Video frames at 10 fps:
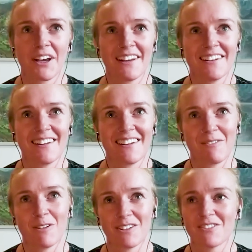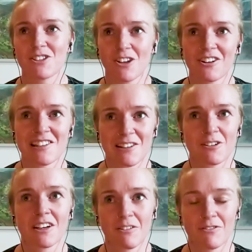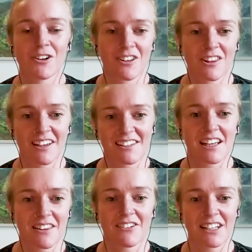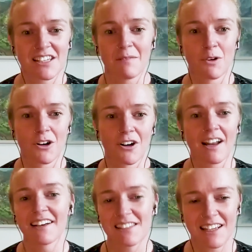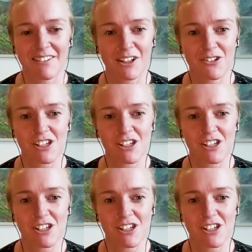brain starts looking for the things at the right time, or like it's like when you